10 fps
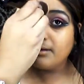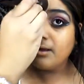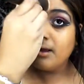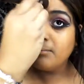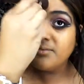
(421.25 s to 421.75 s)

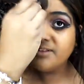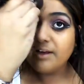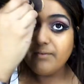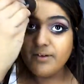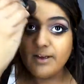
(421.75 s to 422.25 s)
Um,
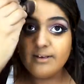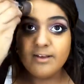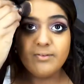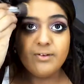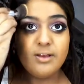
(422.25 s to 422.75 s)
definitely,
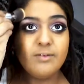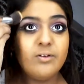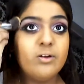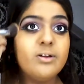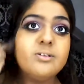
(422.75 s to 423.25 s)
definitely, if
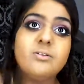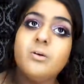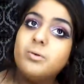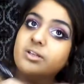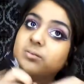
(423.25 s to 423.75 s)
you guys do not want to